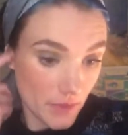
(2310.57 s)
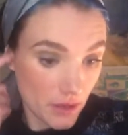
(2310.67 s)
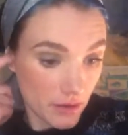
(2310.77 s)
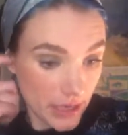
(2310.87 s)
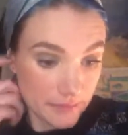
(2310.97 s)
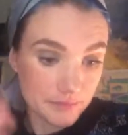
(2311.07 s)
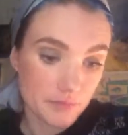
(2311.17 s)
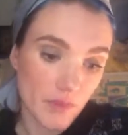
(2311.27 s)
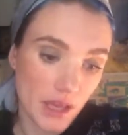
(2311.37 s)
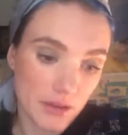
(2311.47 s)
Okay,
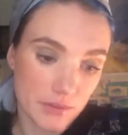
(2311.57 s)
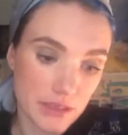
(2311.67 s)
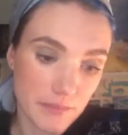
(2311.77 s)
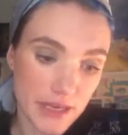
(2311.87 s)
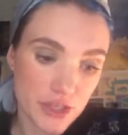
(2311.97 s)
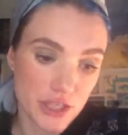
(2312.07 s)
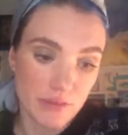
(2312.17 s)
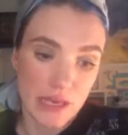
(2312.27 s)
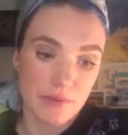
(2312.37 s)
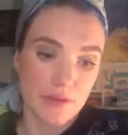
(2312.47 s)
it was at Banshee
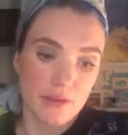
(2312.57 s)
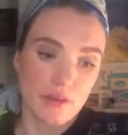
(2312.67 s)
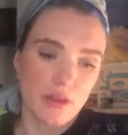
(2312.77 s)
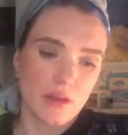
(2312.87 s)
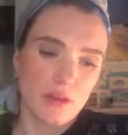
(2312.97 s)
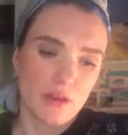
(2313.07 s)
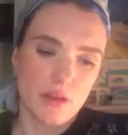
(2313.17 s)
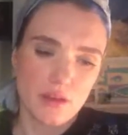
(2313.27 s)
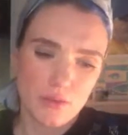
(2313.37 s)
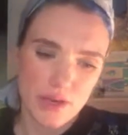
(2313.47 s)
Labyrinth.
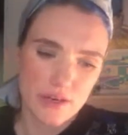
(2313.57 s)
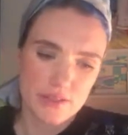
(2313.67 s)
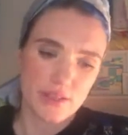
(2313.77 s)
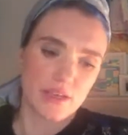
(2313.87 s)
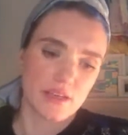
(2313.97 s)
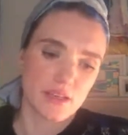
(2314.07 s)
Oh, where's that?